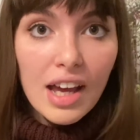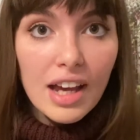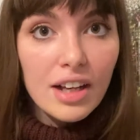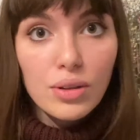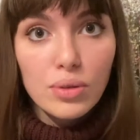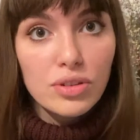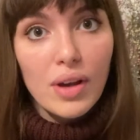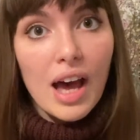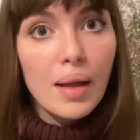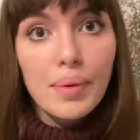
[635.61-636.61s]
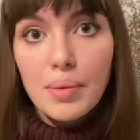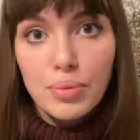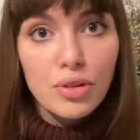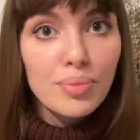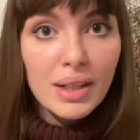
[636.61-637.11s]
It can also help
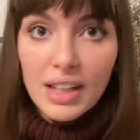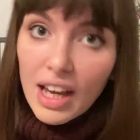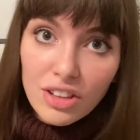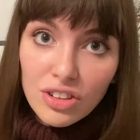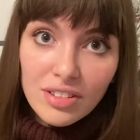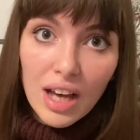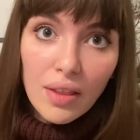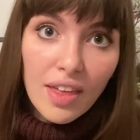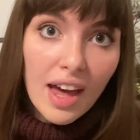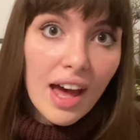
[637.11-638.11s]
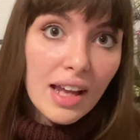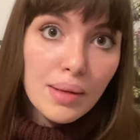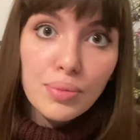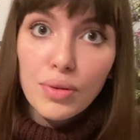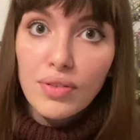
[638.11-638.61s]
improve medications out there
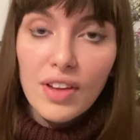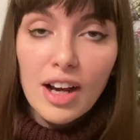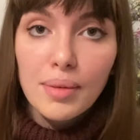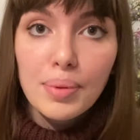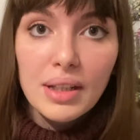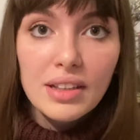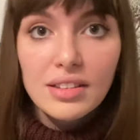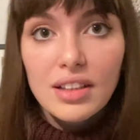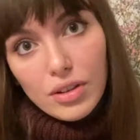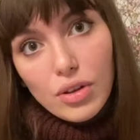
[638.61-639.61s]
and improve therapies.